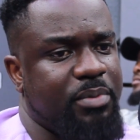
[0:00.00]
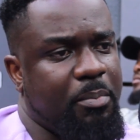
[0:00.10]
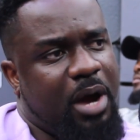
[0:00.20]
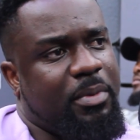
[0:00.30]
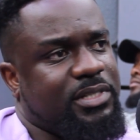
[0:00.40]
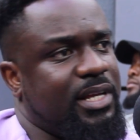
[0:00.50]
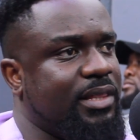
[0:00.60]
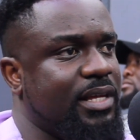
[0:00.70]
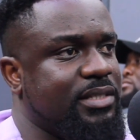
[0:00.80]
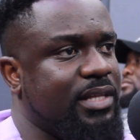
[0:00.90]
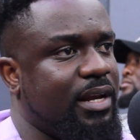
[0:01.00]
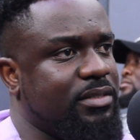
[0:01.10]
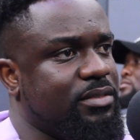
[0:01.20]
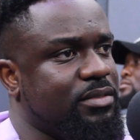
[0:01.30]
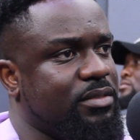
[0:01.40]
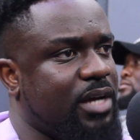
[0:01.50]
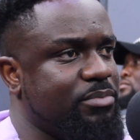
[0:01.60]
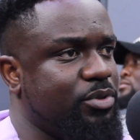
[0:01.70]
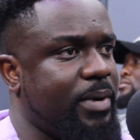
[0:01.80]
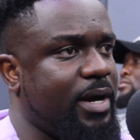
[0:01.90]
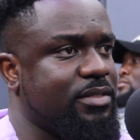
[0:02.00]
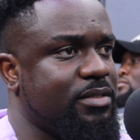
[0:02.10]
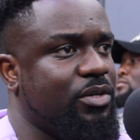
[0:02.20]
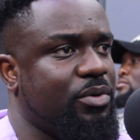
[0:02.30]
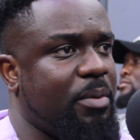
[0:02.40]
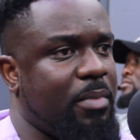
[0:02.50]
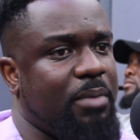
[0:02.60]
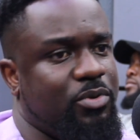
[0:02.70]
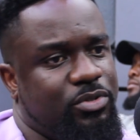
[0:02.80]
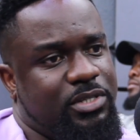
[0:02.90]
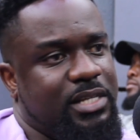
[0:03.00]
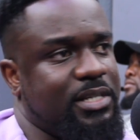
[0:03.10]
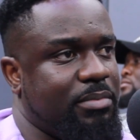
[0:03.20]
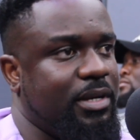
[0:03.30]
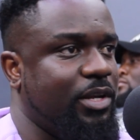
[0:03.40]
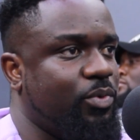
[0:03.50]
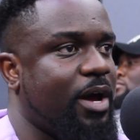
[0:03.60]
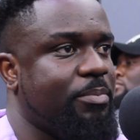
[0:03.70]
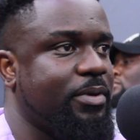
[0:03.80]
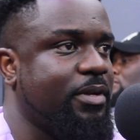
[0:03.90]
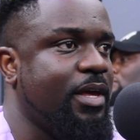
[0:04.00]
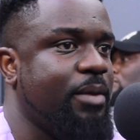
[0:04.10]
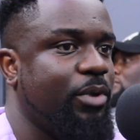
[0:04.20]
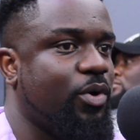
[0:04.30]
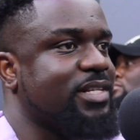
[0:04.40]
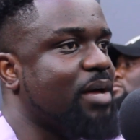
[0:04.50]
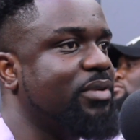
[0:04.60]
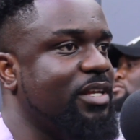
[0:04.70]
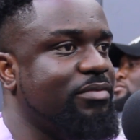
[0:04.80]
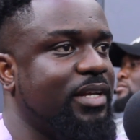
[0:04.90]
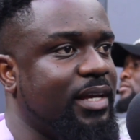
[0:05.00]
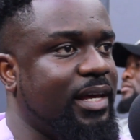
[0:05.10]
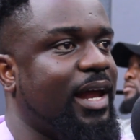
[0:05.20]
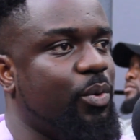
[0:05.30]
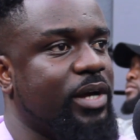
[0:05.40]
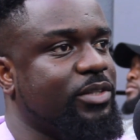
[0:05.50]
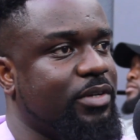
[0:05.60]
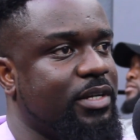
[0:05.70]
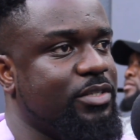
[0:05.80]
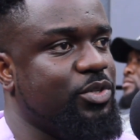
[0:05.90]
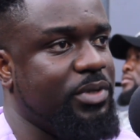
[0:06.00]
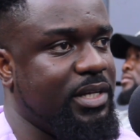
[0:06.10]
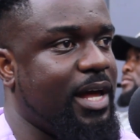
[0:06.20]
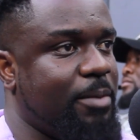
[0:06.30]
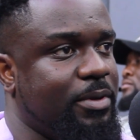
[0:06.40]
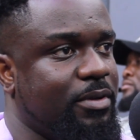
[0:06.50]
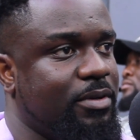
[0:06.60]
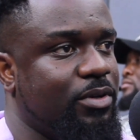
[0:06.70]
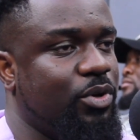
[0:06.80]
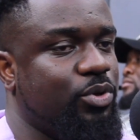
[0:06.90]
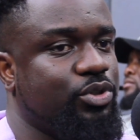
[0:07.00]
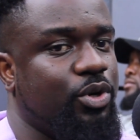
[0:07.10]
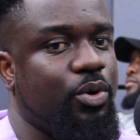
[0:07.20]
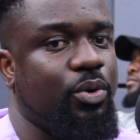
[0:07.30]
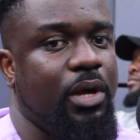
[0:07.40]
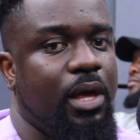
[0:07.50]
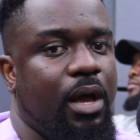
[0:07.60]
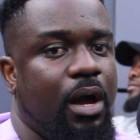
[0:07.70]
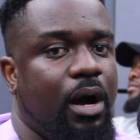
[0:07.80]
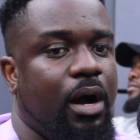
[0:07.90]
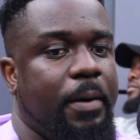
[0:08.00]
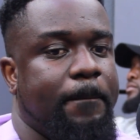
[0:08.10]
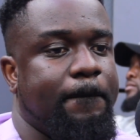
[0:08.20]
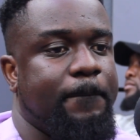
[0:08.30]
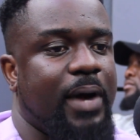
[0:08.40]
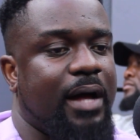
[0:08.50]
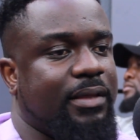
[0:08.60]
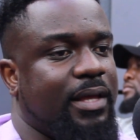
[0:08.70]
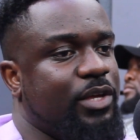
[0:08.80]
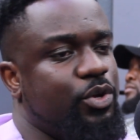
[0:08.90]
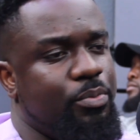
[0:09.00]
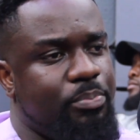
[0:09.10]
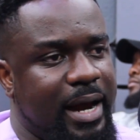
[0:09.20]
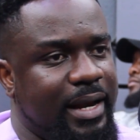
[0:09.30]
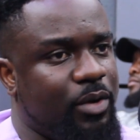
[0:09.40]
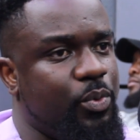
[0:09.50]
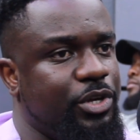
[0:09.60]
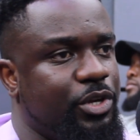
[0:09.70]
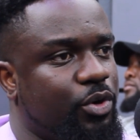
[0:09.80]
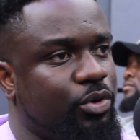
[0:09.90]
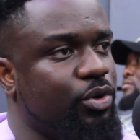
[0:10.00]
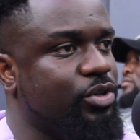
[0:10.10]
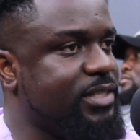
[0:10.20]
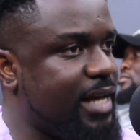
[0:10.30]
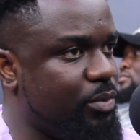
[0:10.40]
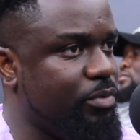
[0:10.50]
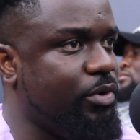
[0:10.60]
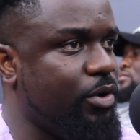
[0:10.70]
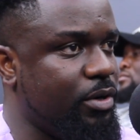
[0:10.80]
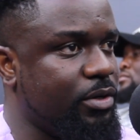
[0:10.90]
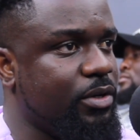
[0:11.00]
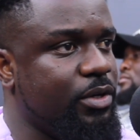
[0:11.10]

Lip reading: My mom has said things that has come to pass. My mom could say something and it will happen because I believed in it and I worked on it. So it did happen. So I think you panic when you don't know your stand with God.